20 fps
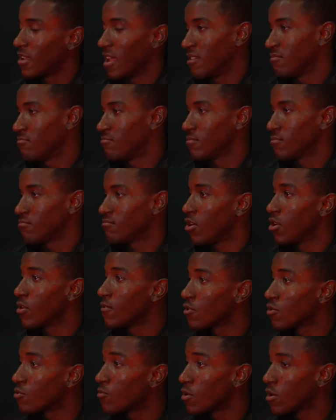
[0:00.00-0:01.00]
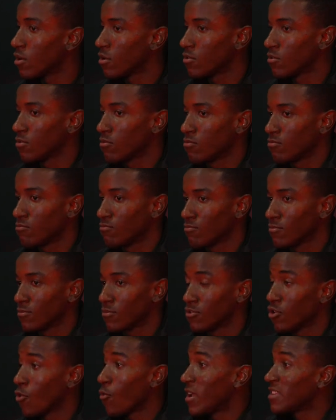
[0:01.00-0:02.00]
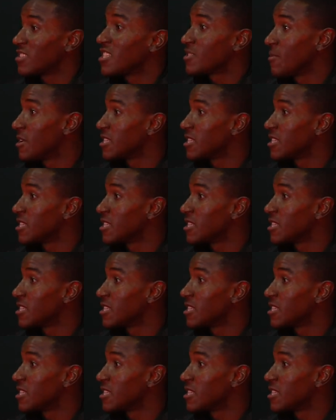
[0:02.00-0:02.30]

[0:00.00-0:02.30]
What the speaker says: and all over the world, the racism